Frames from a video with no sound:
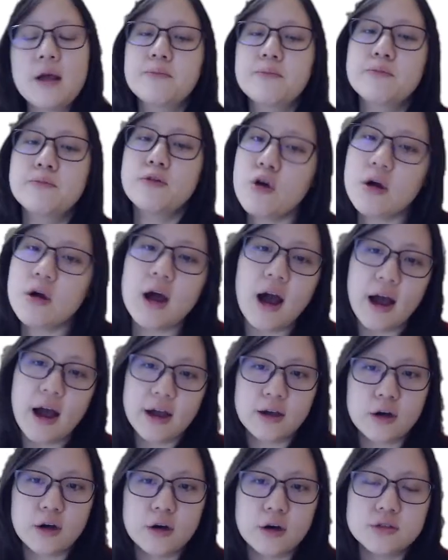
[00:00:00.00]

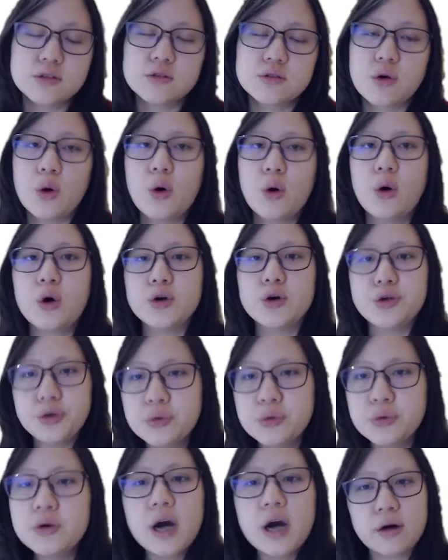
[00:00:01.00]
prokaryotes or
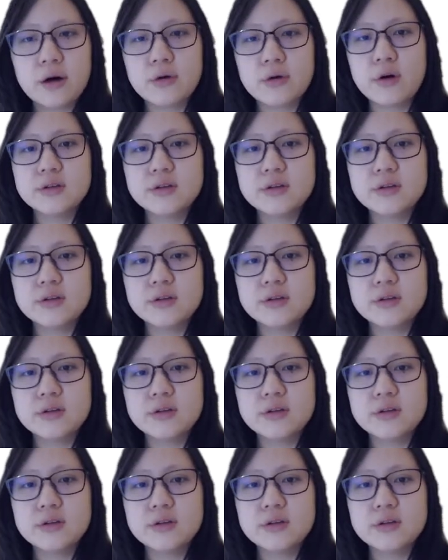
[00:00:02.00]
eukaryotes.